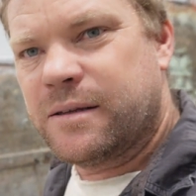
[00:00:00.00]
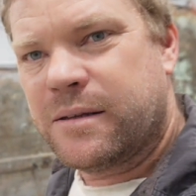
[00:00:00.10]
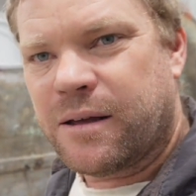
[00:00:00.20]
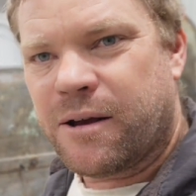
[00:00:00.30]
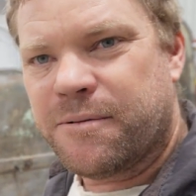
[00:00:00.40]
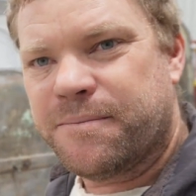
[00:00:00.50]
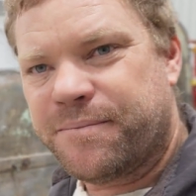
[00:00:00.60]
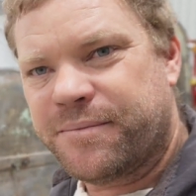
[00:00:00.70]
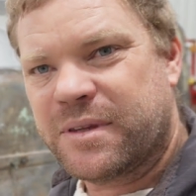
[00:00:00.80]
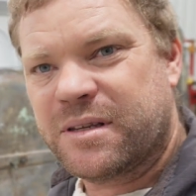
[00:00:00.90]
So
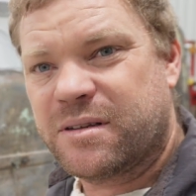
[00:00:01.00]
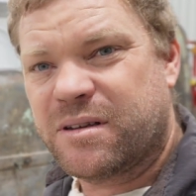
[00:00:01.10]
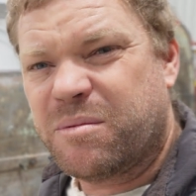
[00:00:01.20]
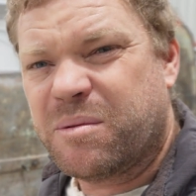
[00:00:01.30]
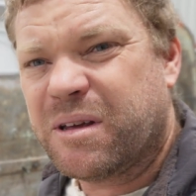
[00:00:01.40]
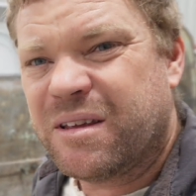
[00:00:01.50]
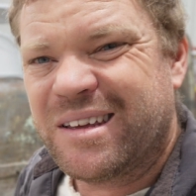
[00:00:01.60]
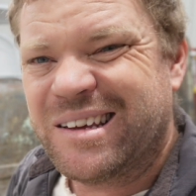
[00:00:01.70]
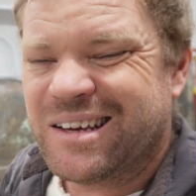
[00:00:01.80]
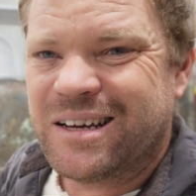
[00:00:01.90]
maybe
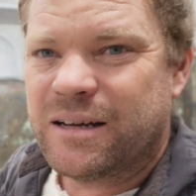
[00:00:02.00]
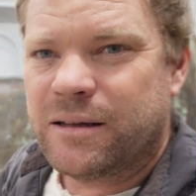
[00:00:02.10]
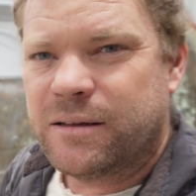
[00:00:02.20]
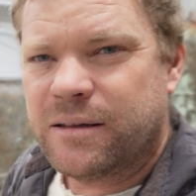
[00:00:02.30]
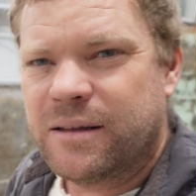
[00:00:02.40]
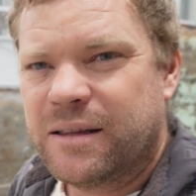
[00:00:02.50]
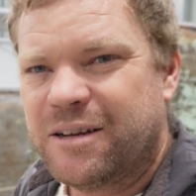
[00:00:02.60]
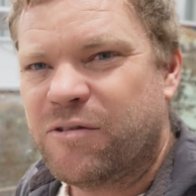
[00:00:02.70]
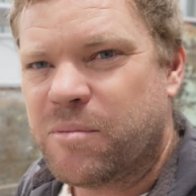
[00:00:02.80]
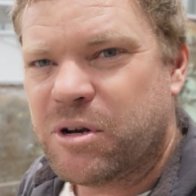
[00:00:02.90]
a bit
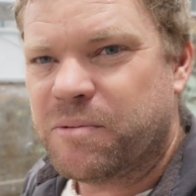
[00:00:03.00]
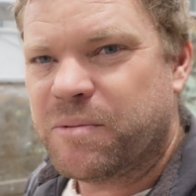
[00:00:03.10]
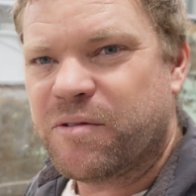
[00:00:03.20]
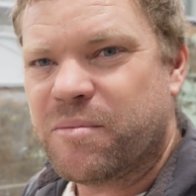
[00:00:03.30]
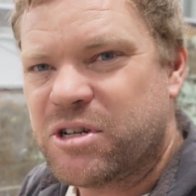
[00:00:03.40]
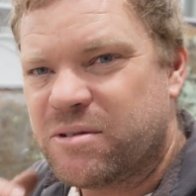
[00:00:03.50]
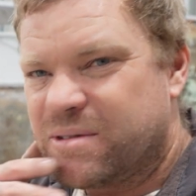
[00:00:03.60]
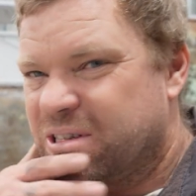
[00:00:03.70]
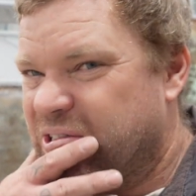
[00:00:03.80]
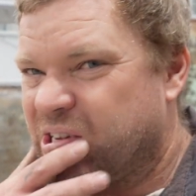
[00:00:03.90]
of a mission.
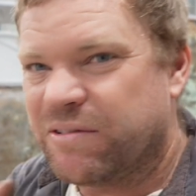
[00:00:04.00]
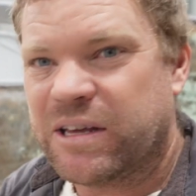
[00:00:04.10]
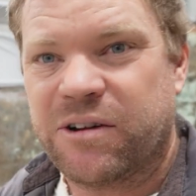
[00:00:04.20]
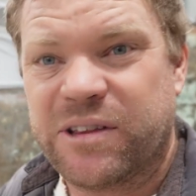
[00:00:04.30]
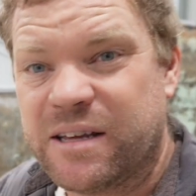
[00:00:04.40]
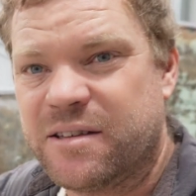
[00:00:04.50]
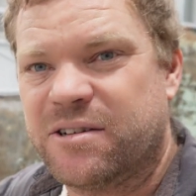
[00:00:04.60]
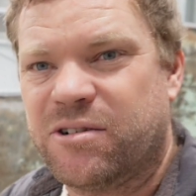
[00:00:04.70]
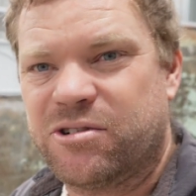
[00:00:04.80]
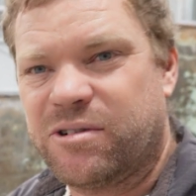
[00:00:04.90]
Just got to have to get on the
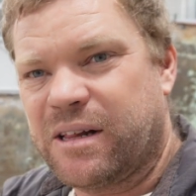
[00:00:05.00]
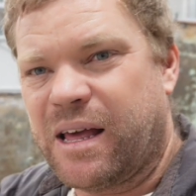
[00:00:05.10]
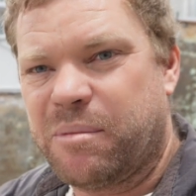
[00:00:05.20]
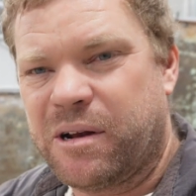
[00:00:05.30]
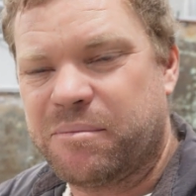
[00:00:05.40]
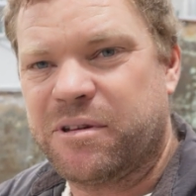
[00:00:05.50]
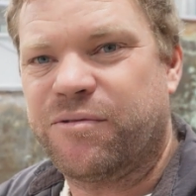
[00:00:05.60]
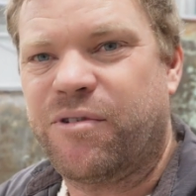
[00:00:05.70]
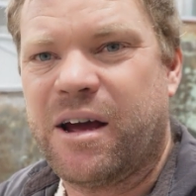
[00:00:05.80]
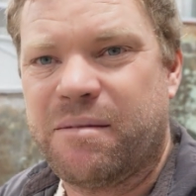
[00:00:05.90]
inside, try and clamp it up to the
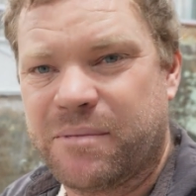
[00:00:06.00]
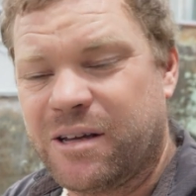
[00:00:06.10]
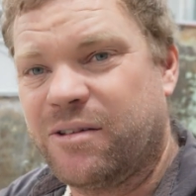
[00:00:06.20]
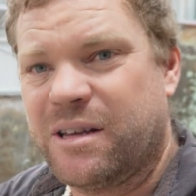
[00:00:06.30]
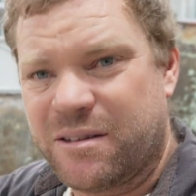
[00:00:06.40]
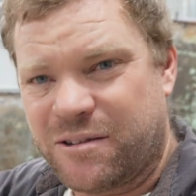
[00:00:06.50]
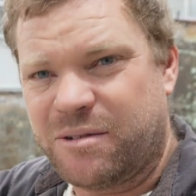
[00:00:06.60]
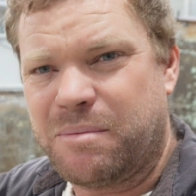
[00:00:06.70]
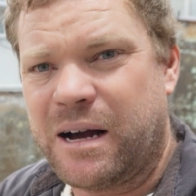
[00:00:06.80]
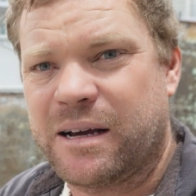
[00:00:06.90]
frame, get on the inside,
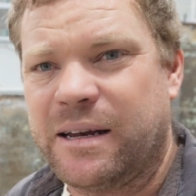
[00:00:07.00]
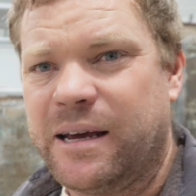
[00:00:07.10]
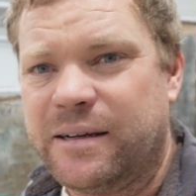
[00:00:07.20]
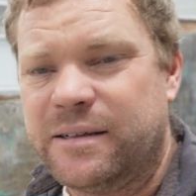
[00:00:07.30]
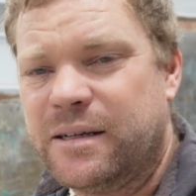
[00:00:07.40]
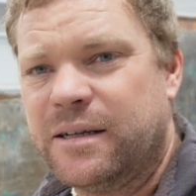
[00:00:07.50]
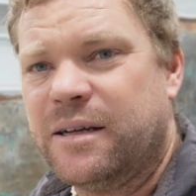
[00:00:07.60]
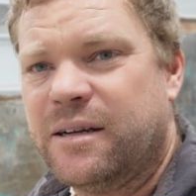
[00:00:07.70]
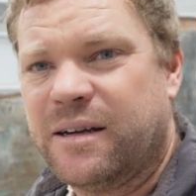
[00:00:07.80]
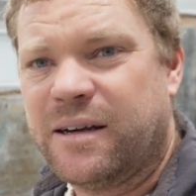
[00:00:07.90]
mark it out,
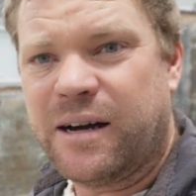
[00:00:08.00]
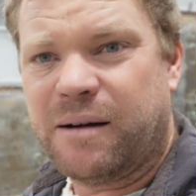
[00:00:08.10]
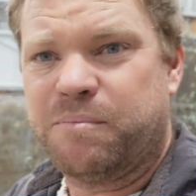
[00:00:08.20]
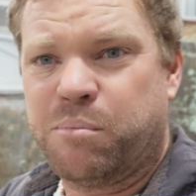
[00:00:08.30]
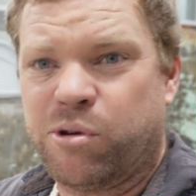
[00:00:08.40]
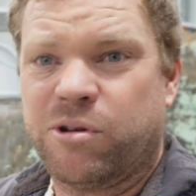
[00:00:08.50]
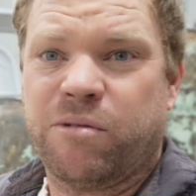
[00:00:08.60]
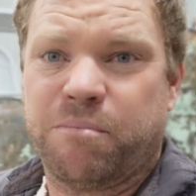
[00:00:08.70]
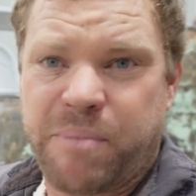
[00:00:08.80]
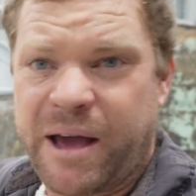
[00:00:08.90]
pull it
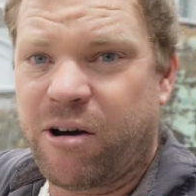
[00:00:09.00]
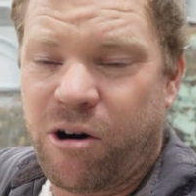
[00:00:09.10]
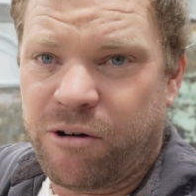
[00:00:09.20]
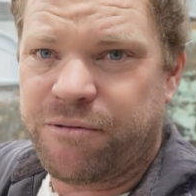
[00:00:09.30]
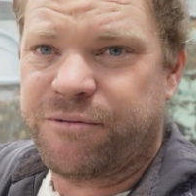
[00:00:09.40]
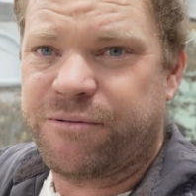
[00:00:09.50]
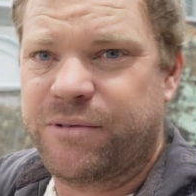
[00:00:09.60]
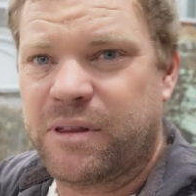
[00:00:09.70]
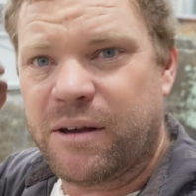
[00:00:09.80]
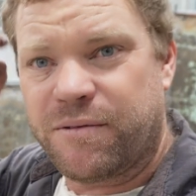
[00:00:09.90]
back off
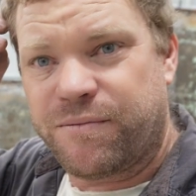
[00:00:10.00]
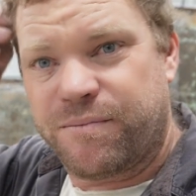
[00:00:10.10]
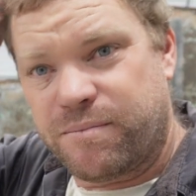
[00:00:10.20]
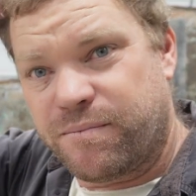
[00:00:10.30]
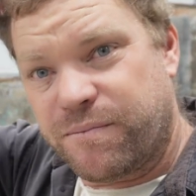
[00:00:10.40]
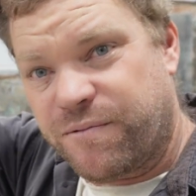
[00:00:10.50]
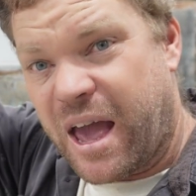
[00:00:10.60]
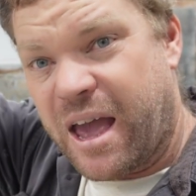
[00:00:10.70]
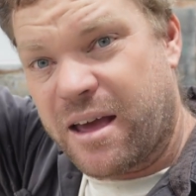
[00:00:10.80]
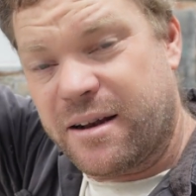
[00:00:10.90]
the
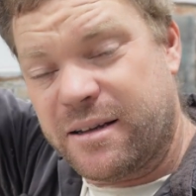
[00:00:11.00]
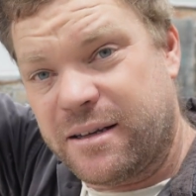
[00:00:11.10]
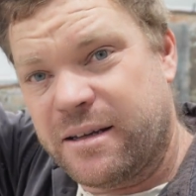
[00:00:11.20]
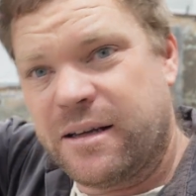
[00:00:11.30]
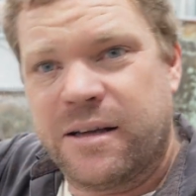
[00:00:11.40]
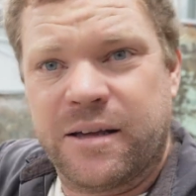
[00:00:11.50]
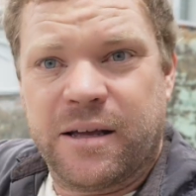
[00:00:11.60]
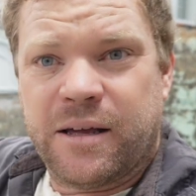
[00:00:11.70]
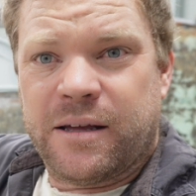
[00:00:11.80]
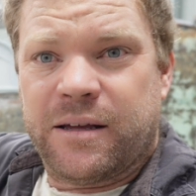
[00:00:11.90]
van,
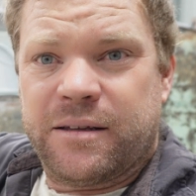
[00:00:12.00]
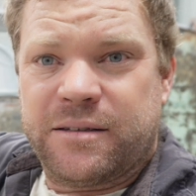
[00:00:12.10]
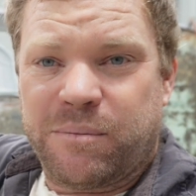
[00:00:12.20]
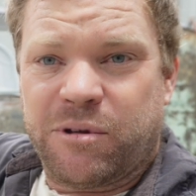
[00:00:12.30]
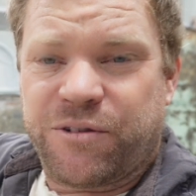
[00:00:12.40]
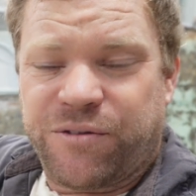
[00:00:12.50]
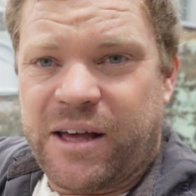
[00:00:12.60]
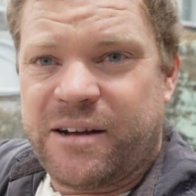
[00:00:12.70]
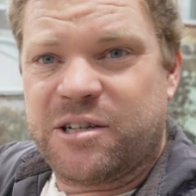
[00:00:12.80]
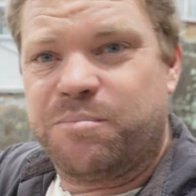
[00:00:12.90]
tip those
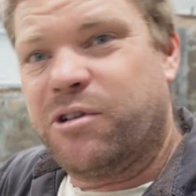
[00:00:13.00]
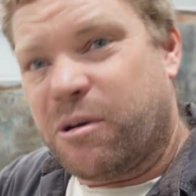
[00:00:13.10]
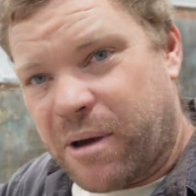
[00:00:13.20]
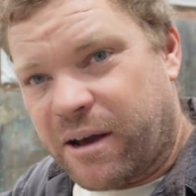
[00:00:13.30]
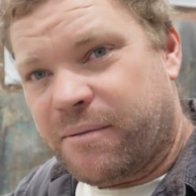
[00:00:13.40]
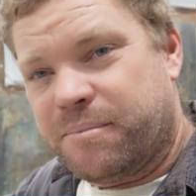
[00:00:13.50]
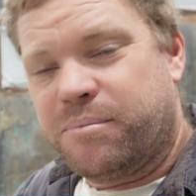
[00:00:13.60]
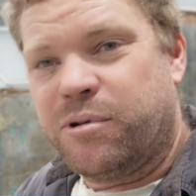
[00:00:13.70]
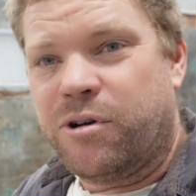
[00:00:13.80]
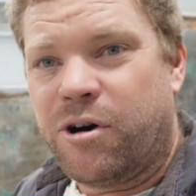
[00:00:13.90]
flanges, bring it back,
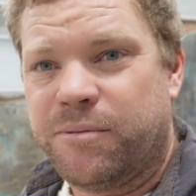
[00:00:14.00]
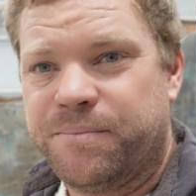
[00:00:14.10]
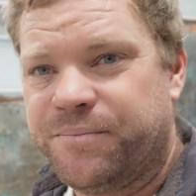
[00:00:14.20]
put it on.